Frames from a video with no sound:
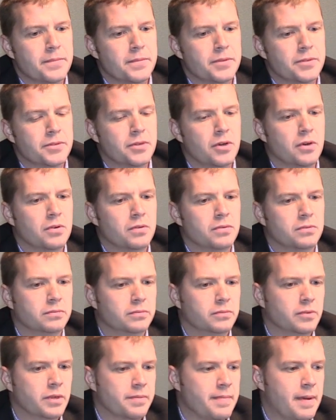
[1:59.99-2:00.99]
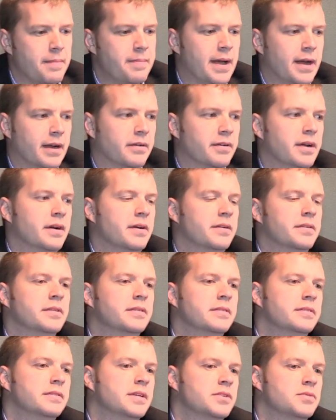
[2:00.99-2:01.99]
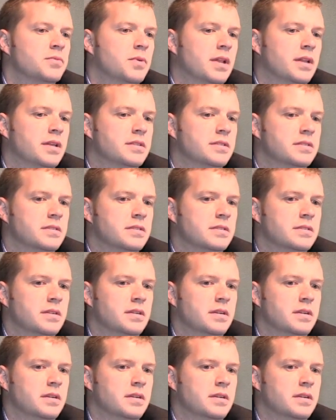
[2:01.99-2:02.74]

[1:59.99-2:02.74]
So with my background, as well as